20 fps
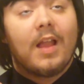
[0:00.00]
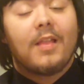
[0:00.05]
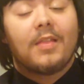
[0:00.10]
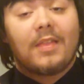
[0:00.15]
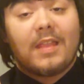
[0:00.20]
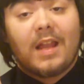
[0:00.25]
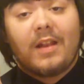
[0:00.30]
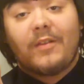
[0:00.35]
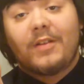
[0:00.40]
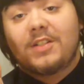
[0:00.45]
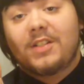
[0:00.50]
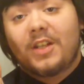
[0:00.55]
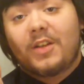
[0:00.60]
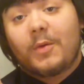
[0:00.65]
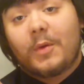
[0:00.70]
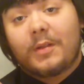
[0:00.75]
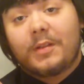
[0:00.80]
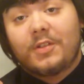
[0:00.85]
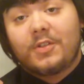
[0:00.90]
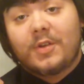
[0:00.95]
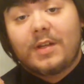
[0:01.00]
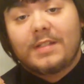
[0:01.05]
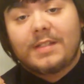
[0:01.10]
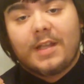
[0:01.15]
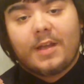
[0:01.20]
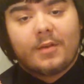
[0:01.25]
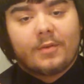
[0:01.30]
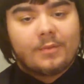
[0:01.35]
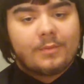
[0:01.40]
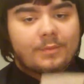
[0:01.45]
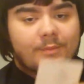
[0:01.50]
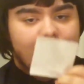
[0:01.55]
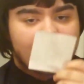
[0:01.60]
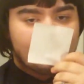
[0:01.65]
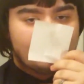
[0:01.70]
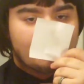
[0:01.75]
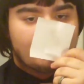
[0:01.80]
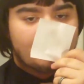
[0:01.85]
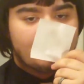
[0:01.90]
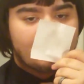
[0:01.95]
That eventually quickly dries down.
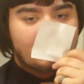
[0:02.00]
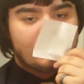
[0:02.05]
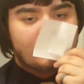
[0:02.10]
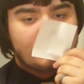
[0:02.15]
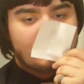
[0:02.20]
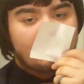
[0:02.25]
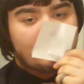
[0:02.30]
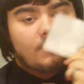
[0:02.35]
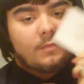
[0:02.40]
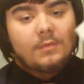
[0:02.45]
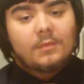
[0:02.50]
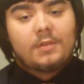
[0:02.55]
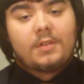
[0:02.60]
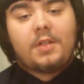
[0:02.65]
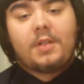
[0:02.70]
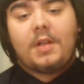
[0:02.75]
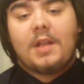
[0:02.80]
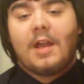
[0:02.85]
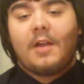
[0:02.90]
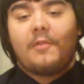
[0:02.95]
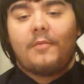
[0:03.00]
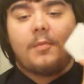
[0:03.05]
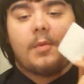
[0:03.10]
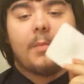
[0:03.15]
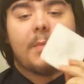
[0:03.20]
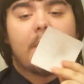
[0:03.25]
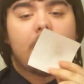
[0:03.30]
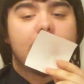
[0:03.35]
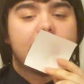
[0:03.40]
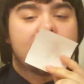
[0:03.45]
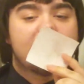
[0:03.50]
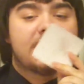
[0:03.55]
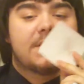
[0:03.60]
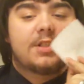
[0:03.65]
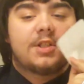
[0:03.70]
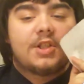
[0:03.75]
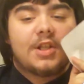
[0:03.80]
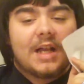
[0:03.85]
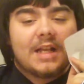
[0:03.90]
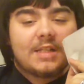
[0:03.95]
Then you have Mimose,
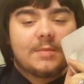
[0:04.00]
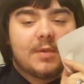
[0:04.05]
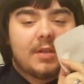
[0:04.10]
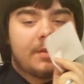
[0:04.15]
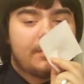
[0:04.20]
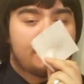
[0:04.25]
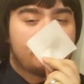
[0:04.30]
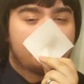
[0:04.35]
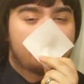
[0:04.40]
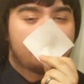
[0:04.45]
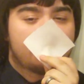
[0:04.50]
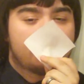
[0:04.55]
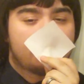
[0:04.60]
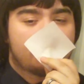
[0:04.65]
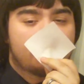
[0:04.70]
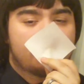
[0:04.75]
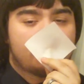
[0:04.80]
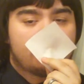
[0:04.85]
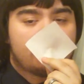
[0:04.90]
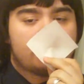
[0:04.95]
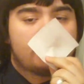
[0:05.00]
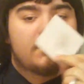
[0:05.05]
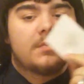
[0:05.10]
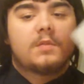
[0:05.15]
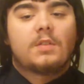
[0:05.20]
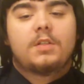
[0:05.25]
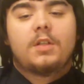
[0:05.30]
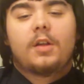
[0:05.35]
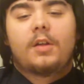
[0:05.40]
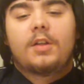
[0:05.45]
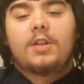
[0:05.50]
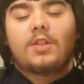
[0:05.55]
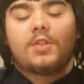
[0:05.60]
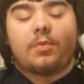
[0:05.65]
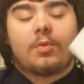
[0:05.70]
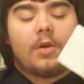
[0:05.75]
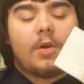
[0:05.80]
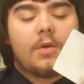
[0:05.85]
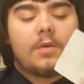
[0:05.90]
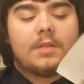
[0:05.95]
Jasmine, Turkish
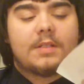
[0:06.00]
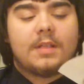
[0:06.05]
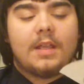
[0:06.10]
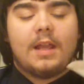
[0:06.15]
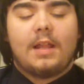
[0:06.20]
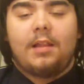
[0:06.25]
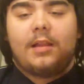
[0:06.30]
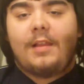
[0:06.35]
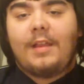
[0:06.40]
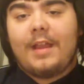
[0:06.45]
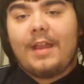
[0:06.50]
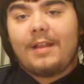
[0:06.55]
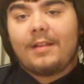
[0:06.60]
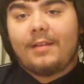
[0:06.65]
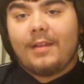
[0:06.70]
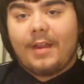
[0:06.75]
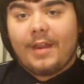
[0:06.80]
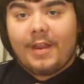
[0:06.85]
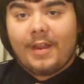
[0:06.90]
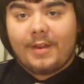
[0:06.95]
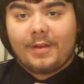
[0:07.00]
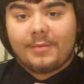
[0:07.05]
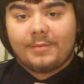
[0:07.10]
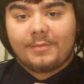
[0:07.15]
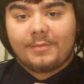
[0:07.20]
Rose, and Ylang-Ylang.